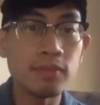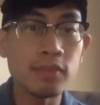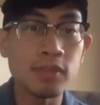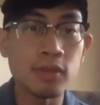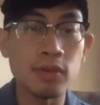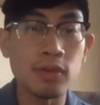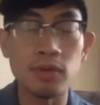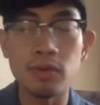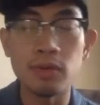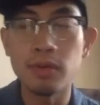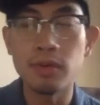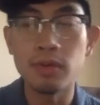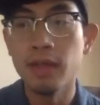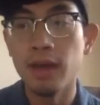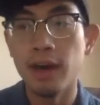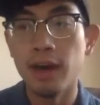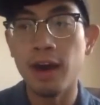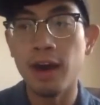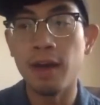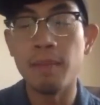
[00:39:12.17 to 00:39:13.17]
to
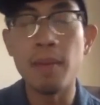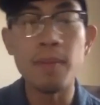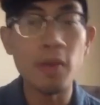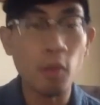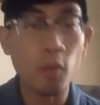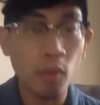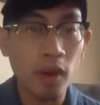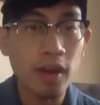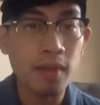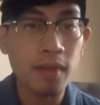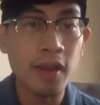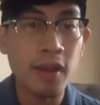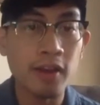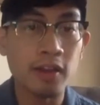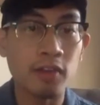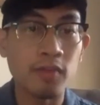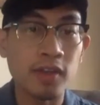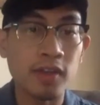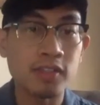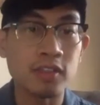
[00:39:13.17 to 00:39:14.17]
where
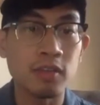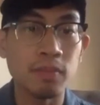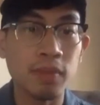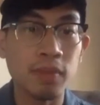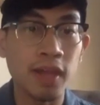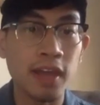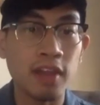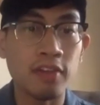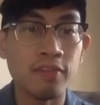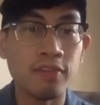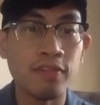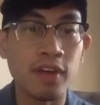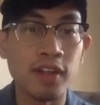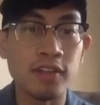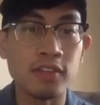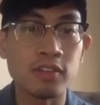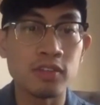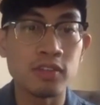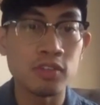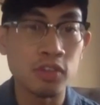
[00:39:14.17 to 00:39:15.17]
American Rescue Plan
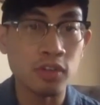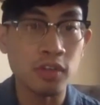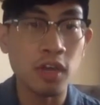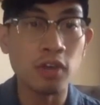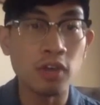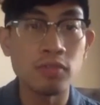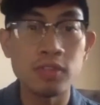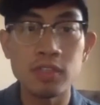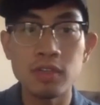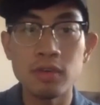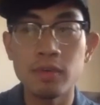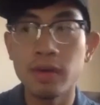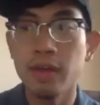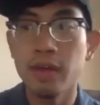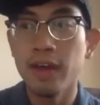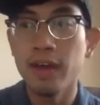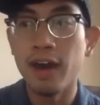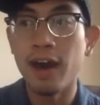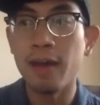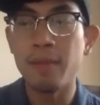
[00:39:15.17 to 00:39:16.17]
funds should go to.
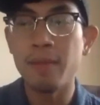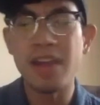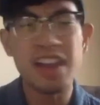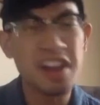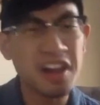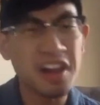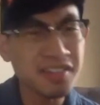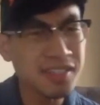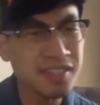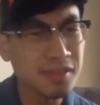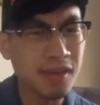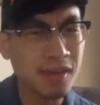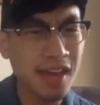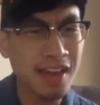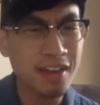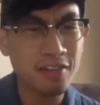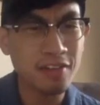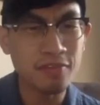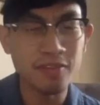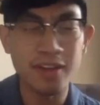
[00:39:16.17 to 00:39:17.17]
And it also
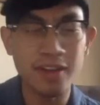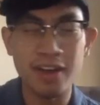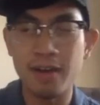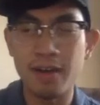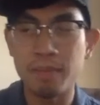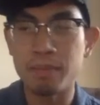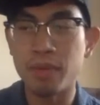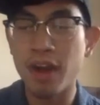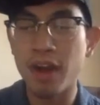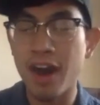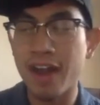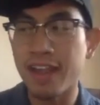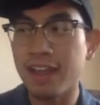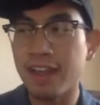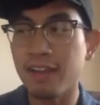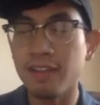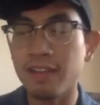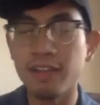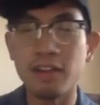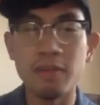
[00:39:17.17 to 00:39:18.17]
kind of brought
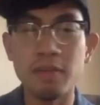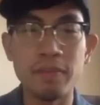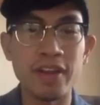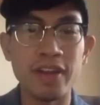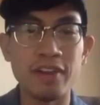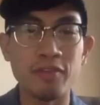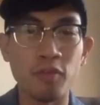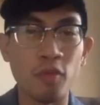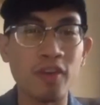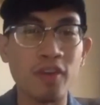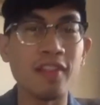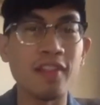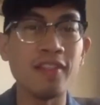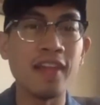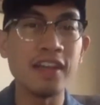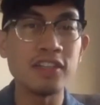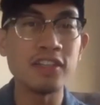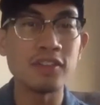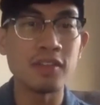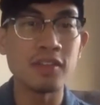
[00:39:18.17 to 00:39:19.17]
in a little bit of where
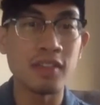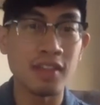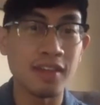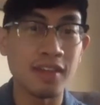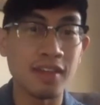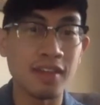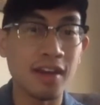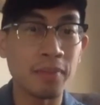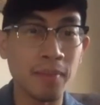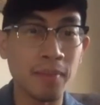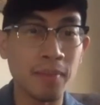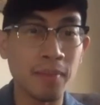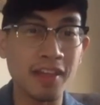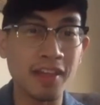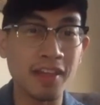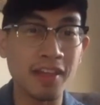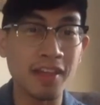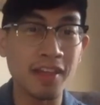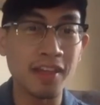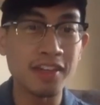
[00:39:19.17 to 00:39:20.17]
the upcoming
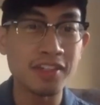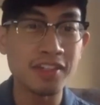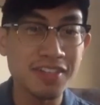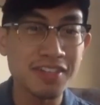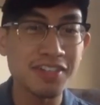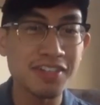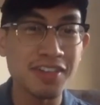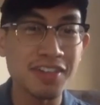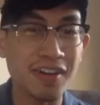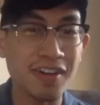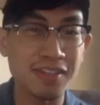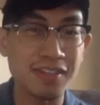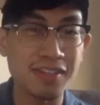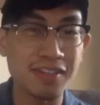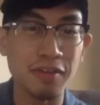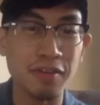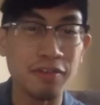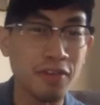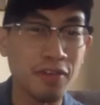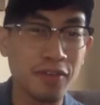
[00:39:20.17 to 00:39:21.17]
legislature should
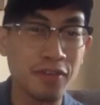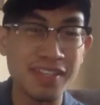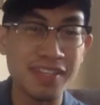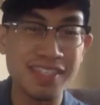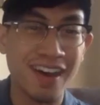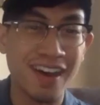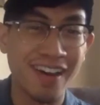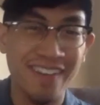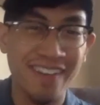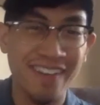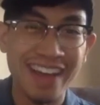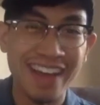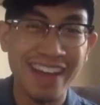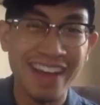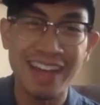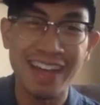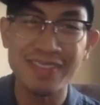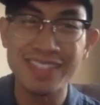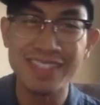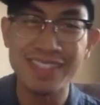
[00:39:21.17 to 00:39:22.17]
also focus on
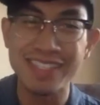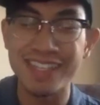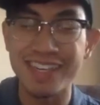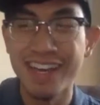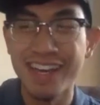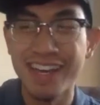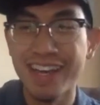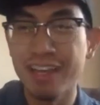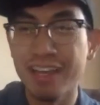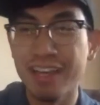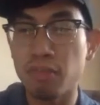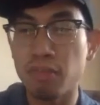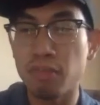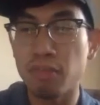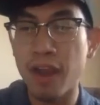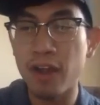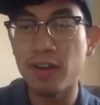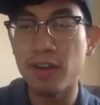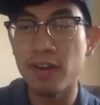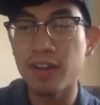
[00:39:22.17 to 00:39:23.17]
when it comes to
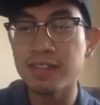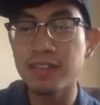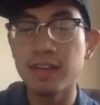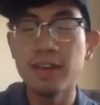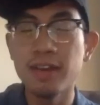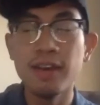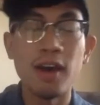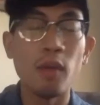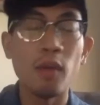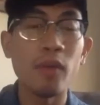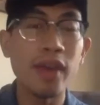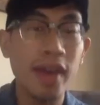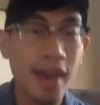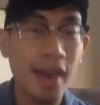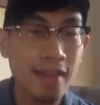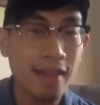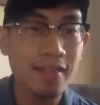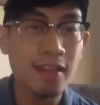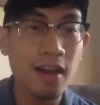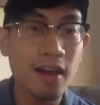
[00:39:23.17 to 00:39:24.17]
youth priorities.
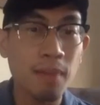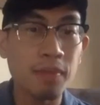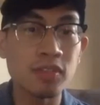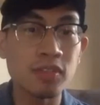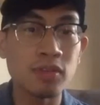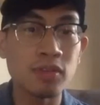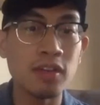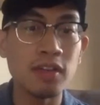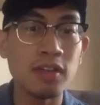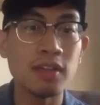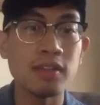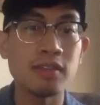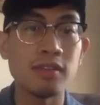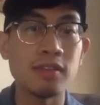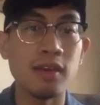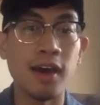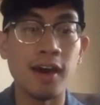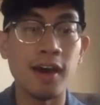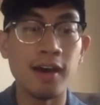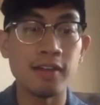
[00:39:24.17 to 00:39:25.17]
We had the
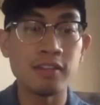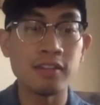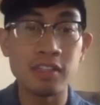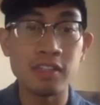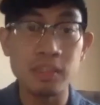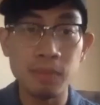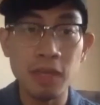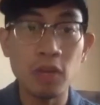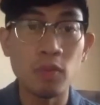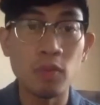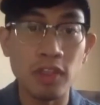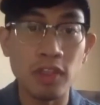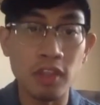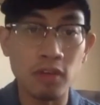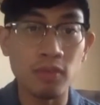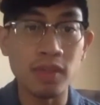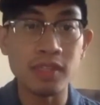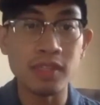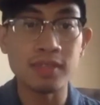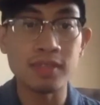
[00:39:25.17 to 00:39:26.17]
opportunity to speak with
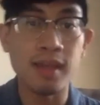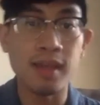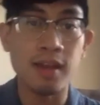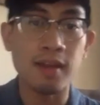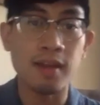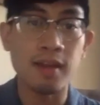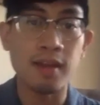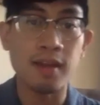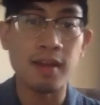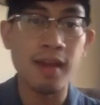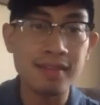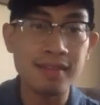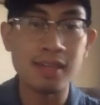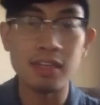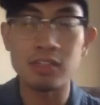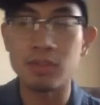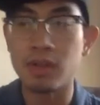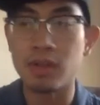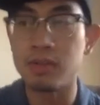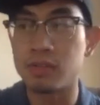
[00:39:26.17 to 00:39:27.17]
the Gwynn Center and
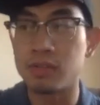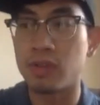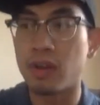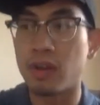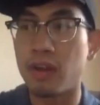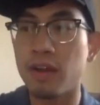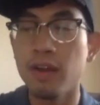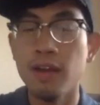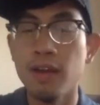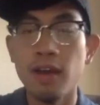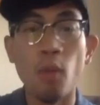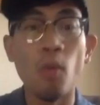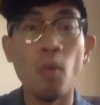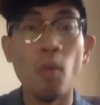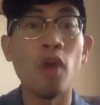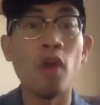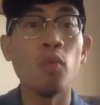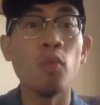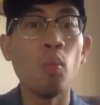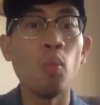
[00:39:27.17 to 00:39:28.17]
the State Treasurer
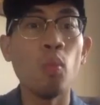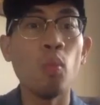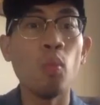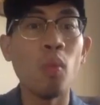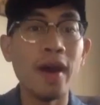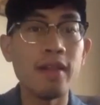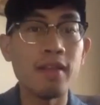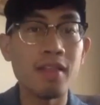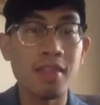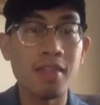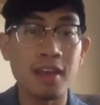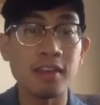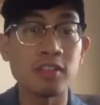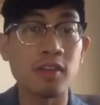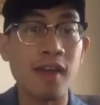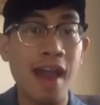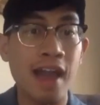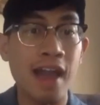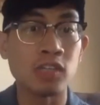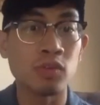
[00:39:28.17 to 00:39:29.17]
on what
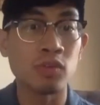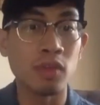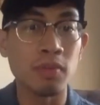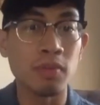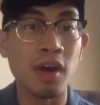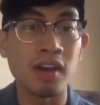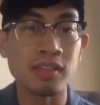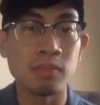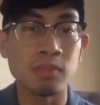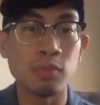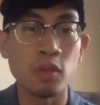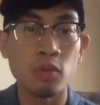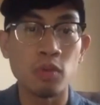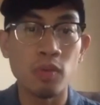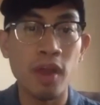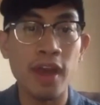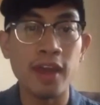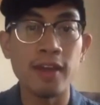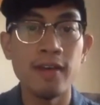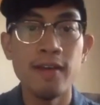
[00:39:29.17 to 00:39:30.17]
things are actually
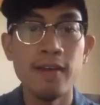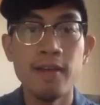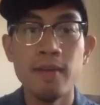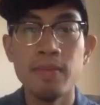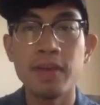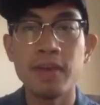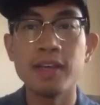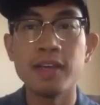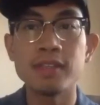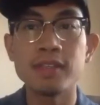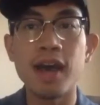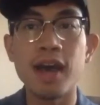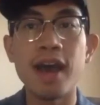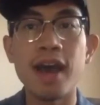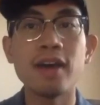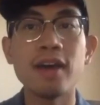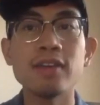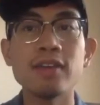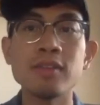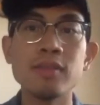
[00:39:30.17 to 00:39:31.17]
possible, right?
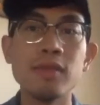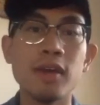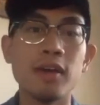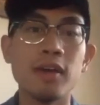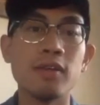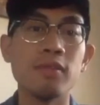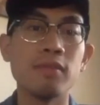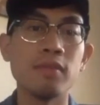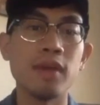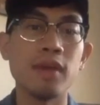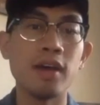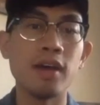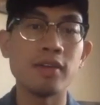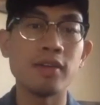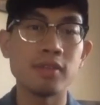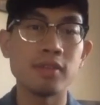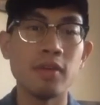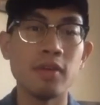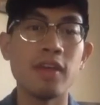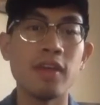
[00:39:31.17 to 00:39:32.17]
Because I also know
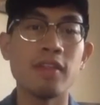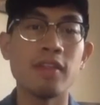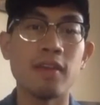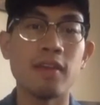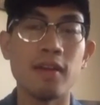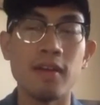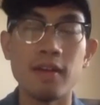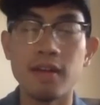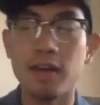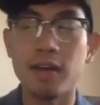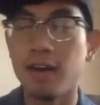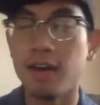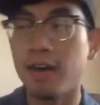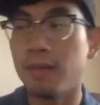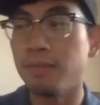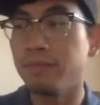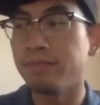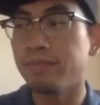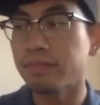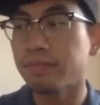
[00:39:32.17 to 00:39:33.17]
that
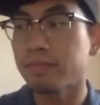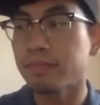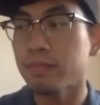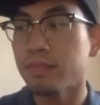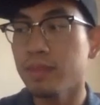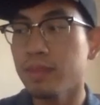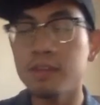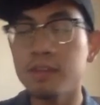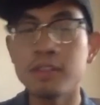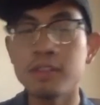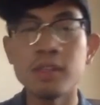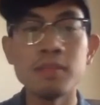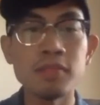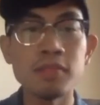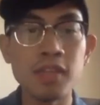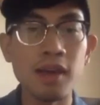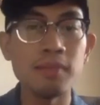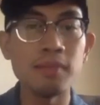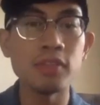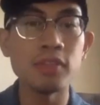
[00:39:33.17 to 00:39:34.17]
there
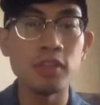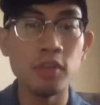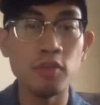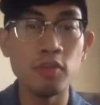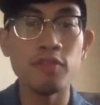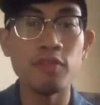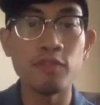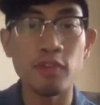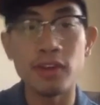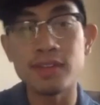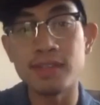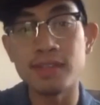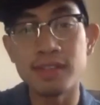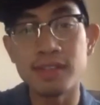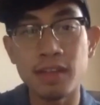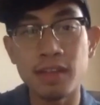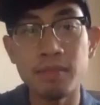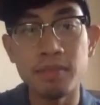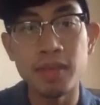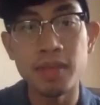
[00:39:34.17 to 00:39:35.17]
sometimes youth
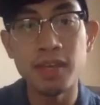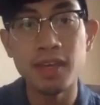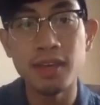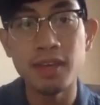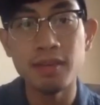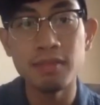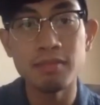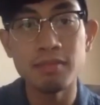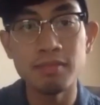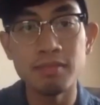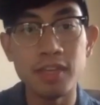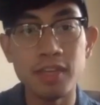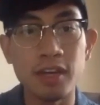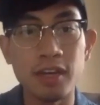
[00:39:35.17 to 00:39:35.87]
voices can be,